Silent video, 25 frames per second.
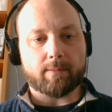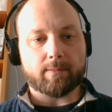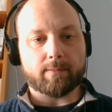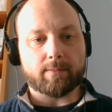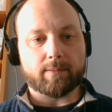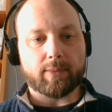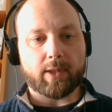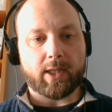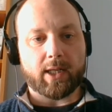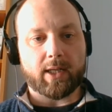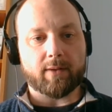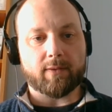
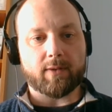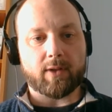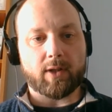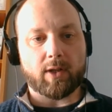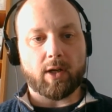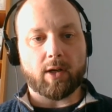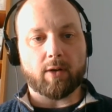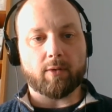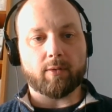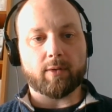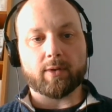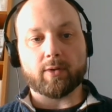plaintiff
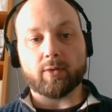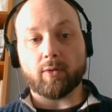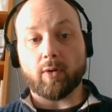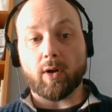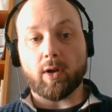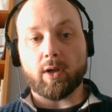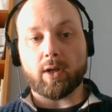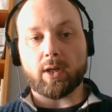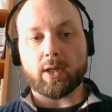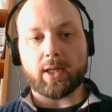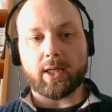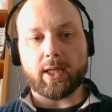cannot
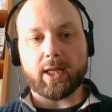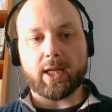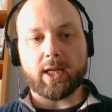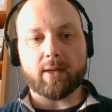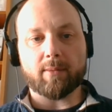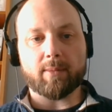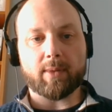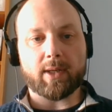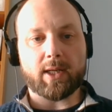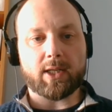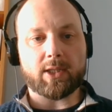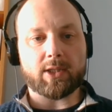withdraw a
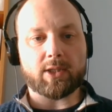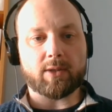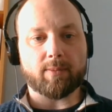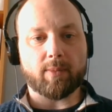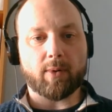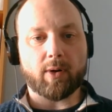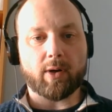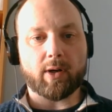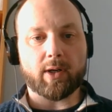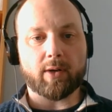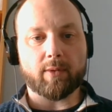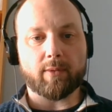claim against a
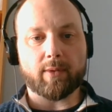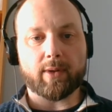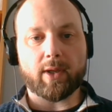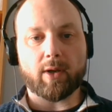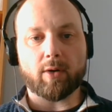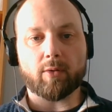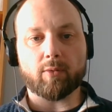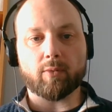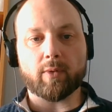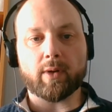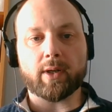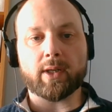party
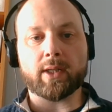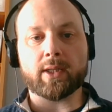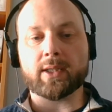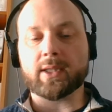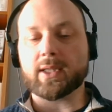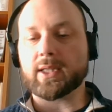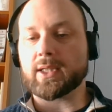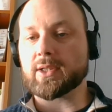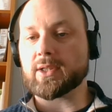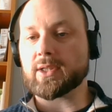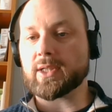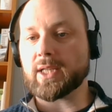without written
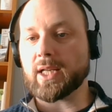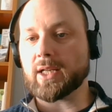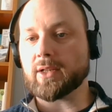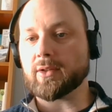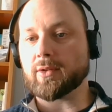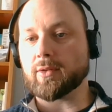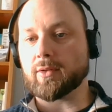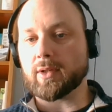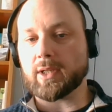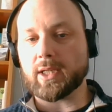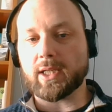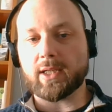
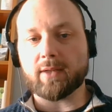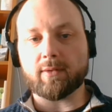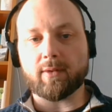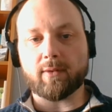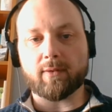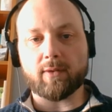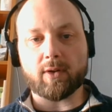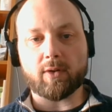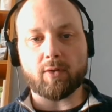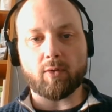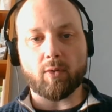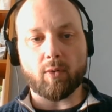consent or leave
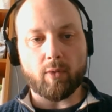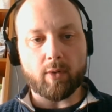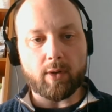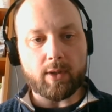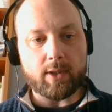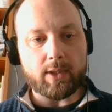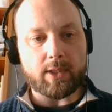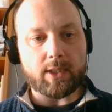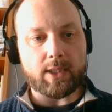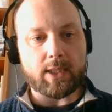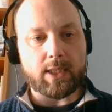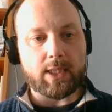of the
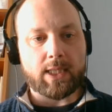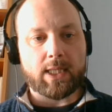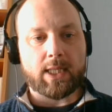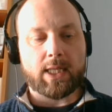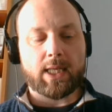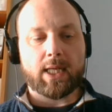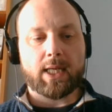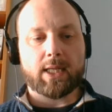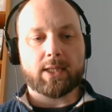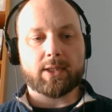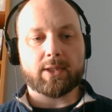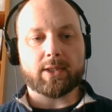court.
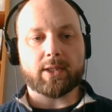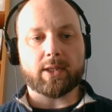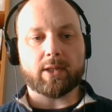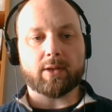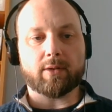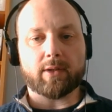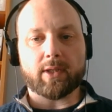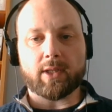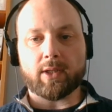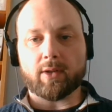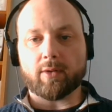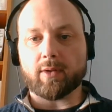
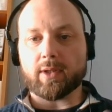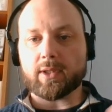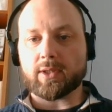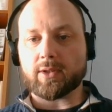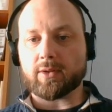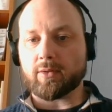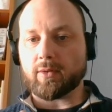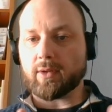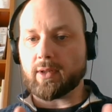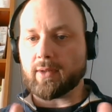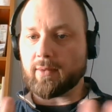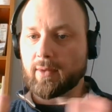So, it's
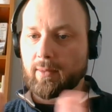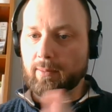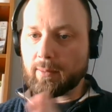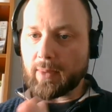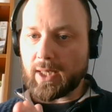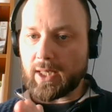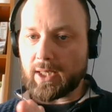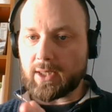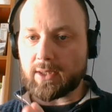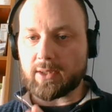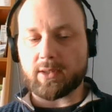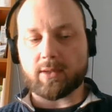sort of a
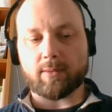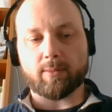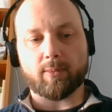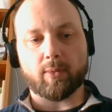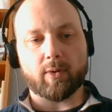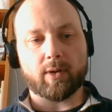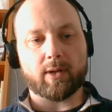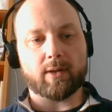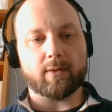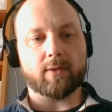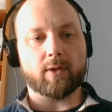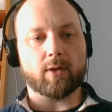past the
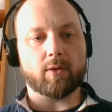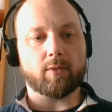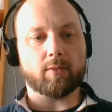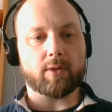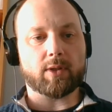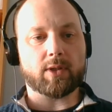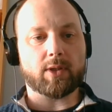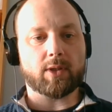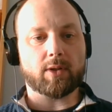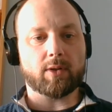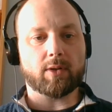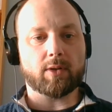point of no
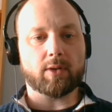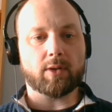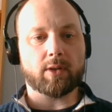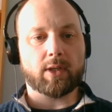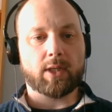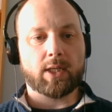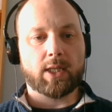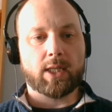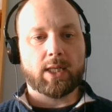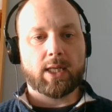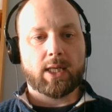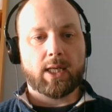return.
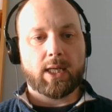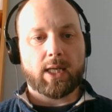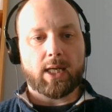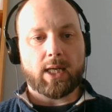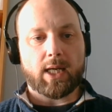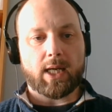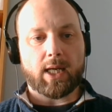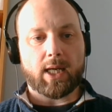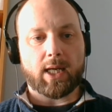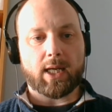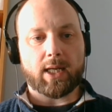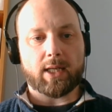
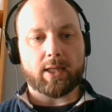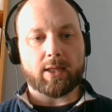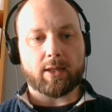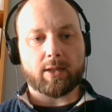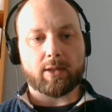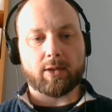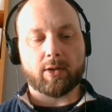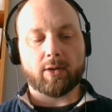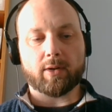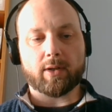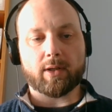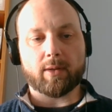And a
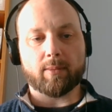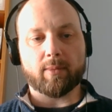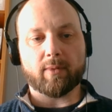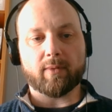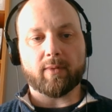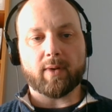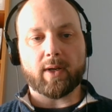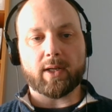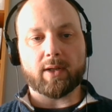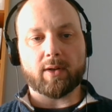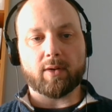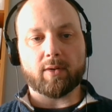clerk can
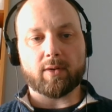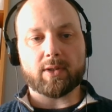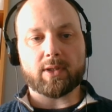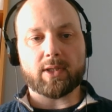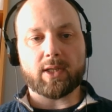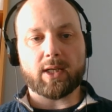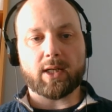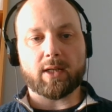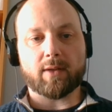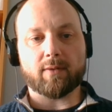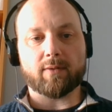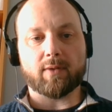provide notice
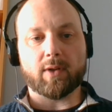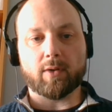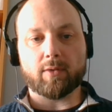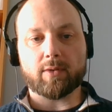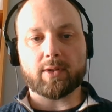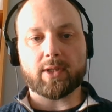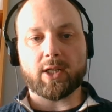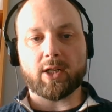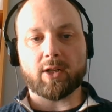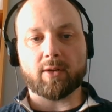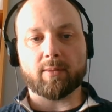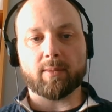that if no
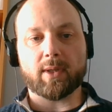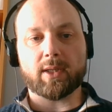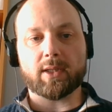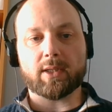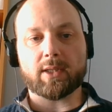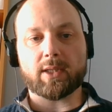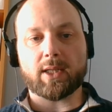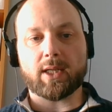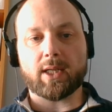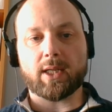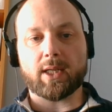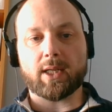
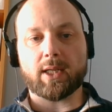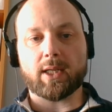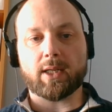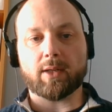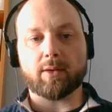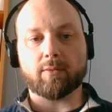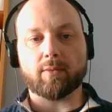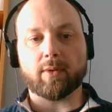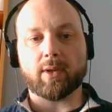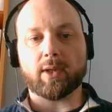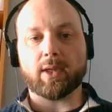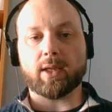settlement
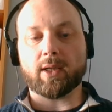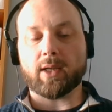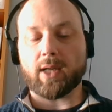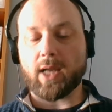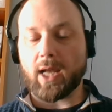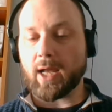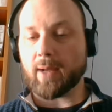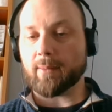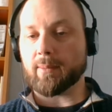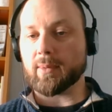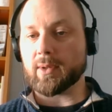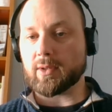
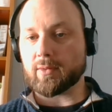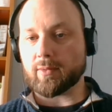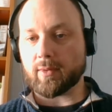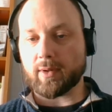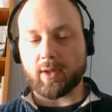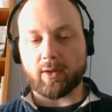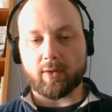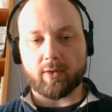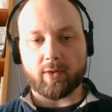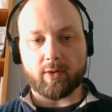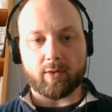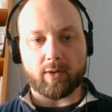happens
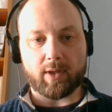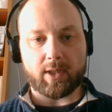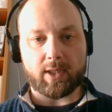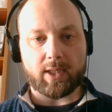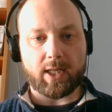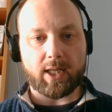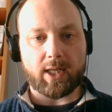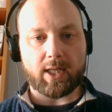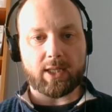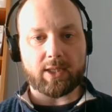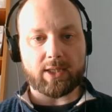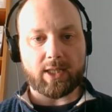within 30
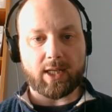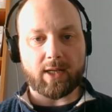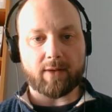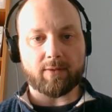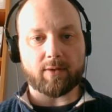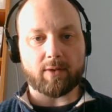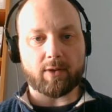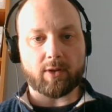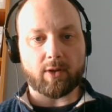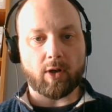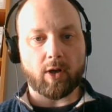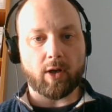days
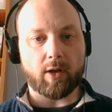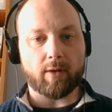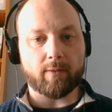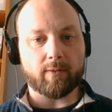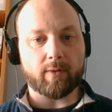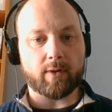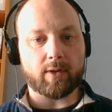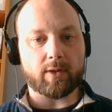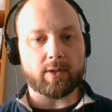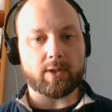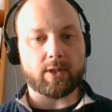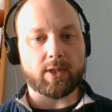after the
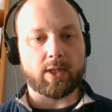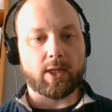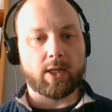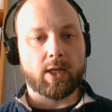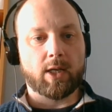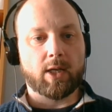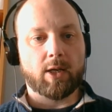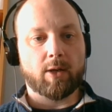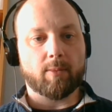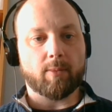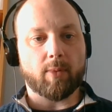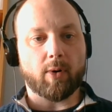conference,
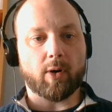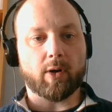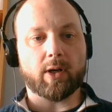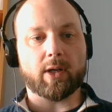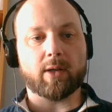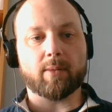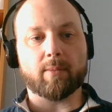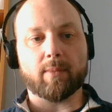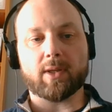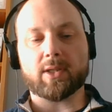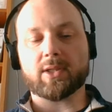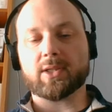
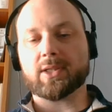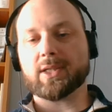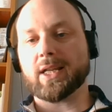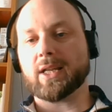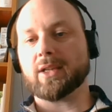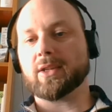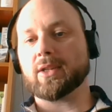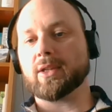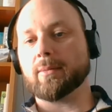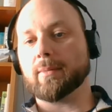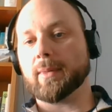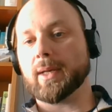party must
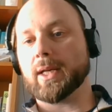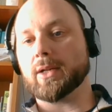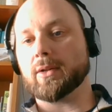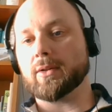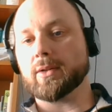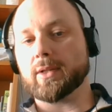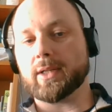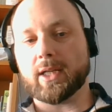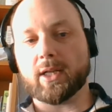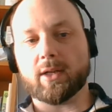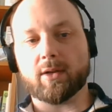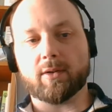set the matter
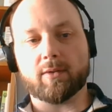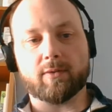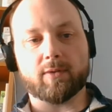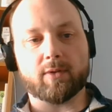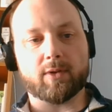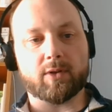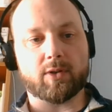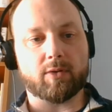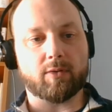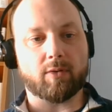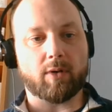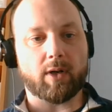down
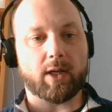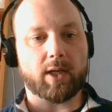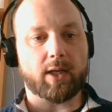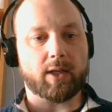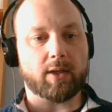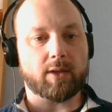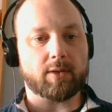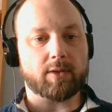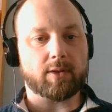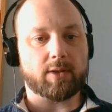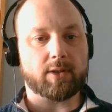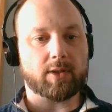for
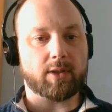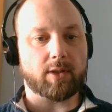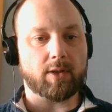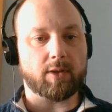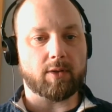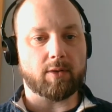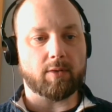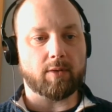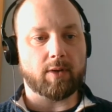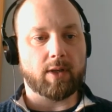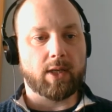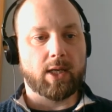trial.
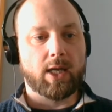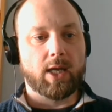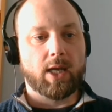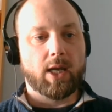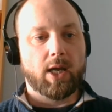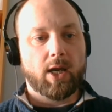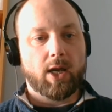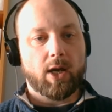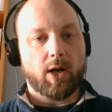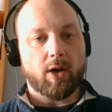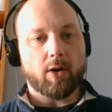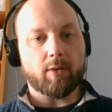So,
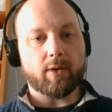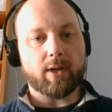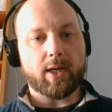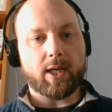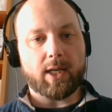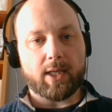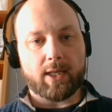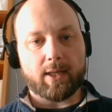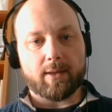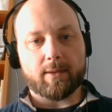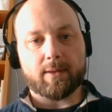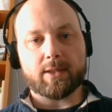
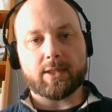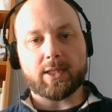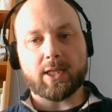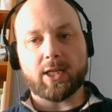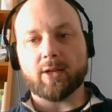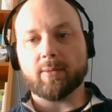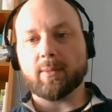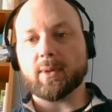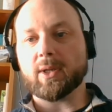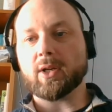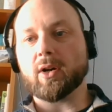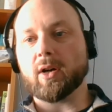okay,
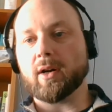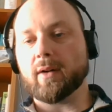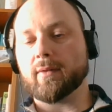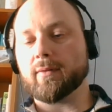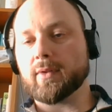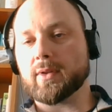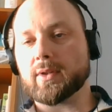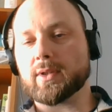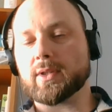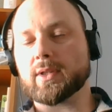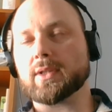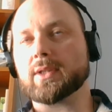settlement
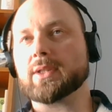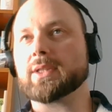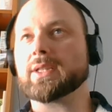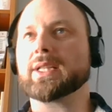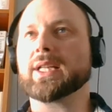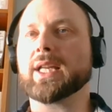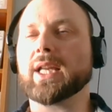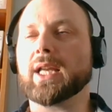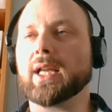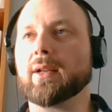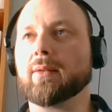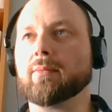conferences.
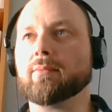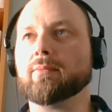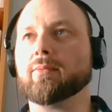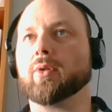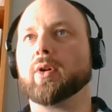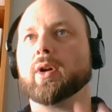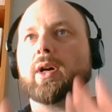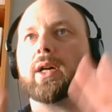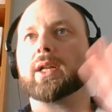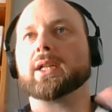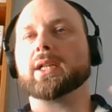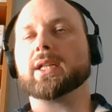Again,
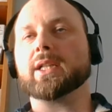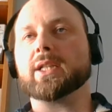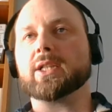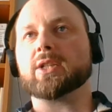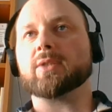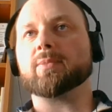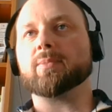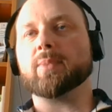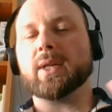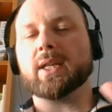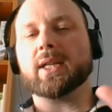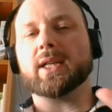broadly
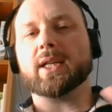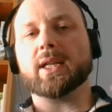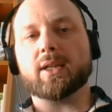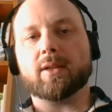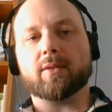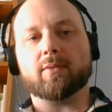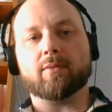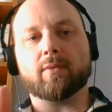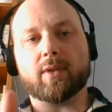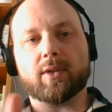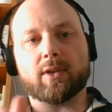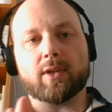
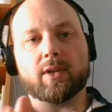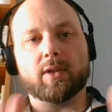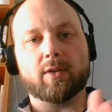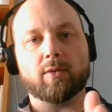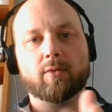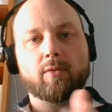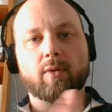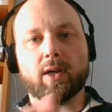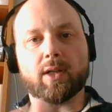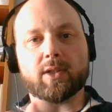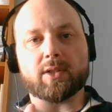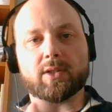speaking, with the
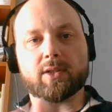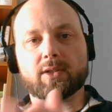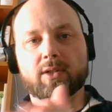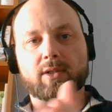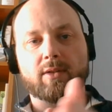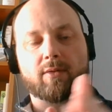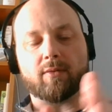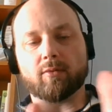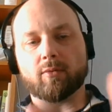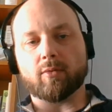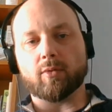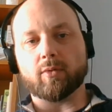nuances
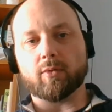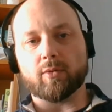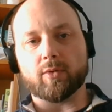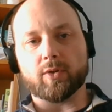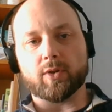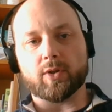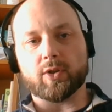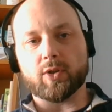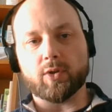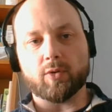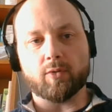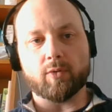of the
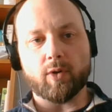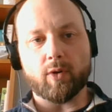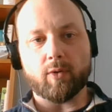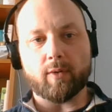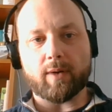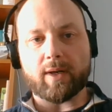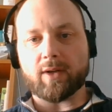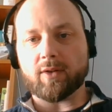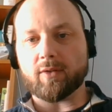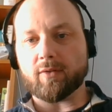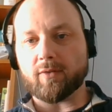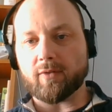rules, you know
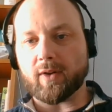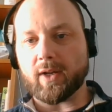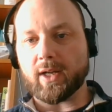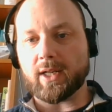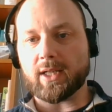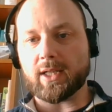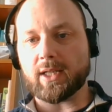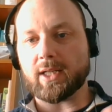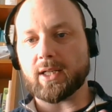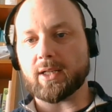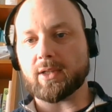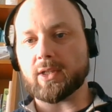how to
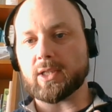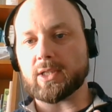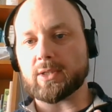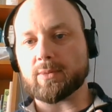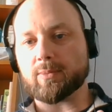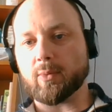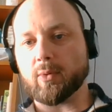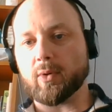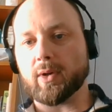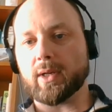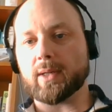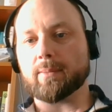find it at this
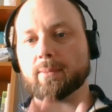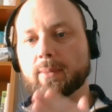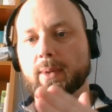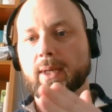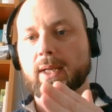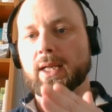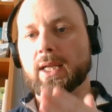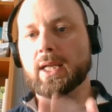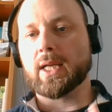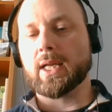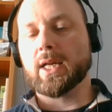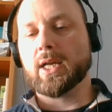point.
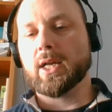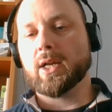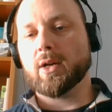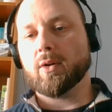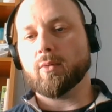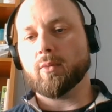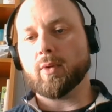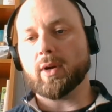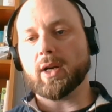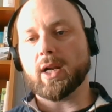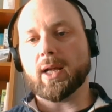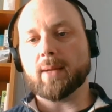But
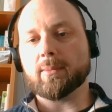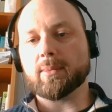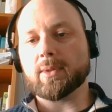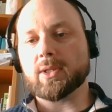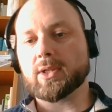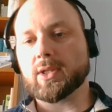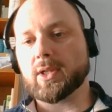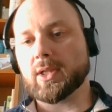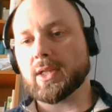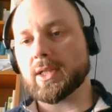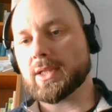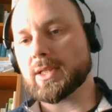what I'm
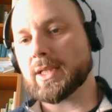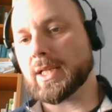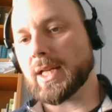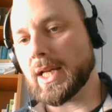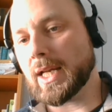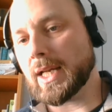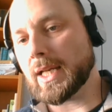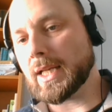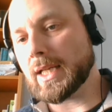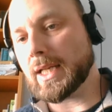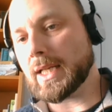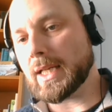just going to
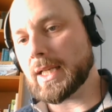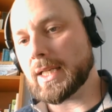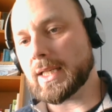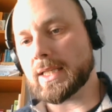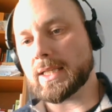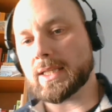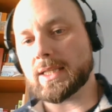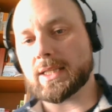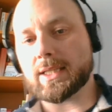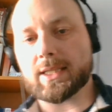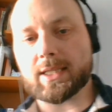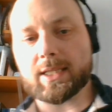say
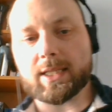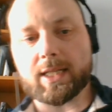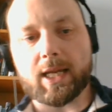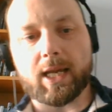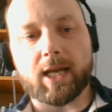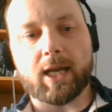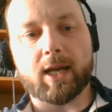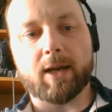is